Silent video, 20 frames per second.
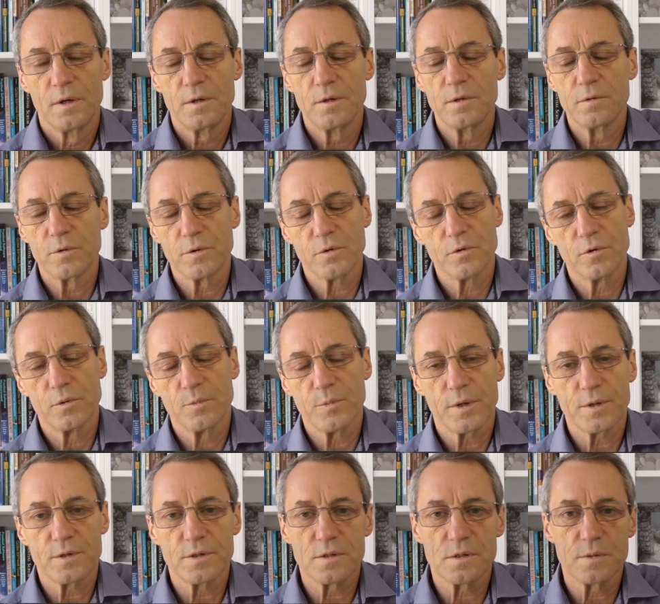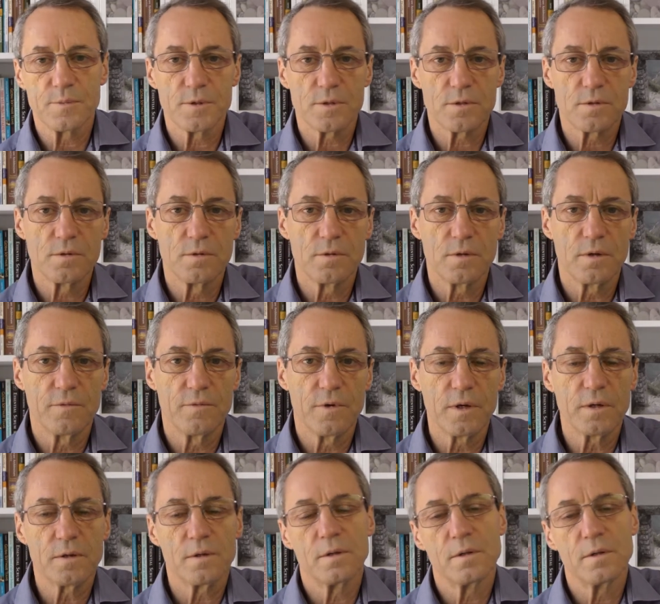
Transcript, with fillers: you recruit participants to the event